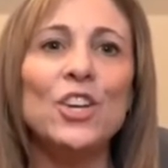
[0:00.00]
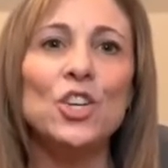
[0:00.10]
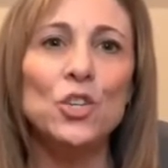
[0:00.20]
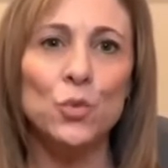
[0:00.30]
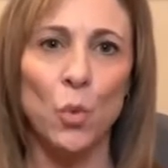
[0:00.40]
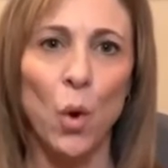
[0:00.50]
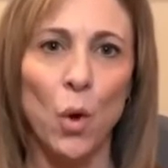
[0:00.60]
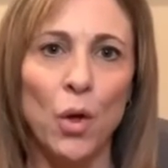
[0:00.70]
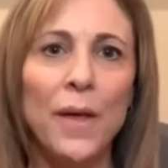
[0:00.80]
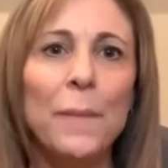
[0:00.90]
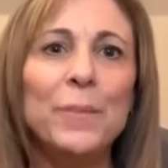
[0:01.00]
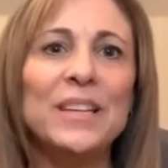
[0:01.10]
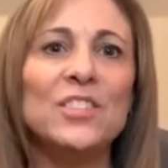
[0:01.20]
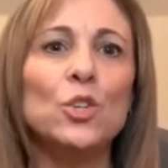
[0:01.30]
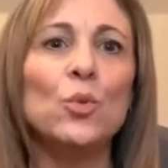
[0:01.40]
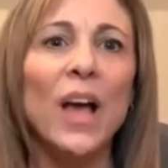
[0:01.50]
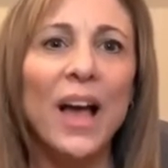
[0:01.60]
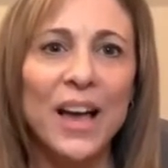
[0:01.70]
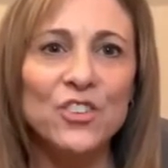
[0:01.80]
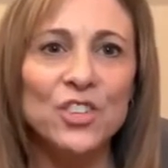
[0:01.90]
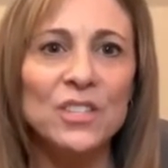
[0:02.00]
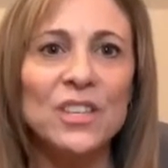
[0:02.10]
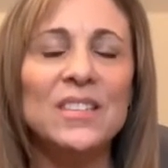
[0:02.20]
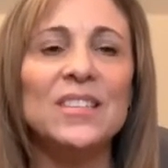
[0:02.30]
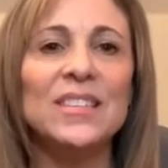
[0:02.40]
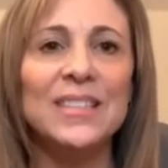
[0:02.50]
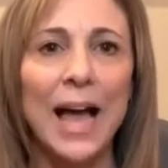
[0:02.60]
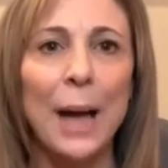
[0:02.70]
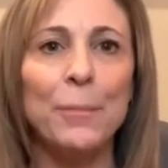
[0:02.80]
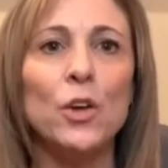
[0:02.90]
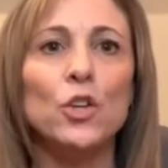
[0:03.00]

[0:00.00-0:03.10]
control means that you consciously stop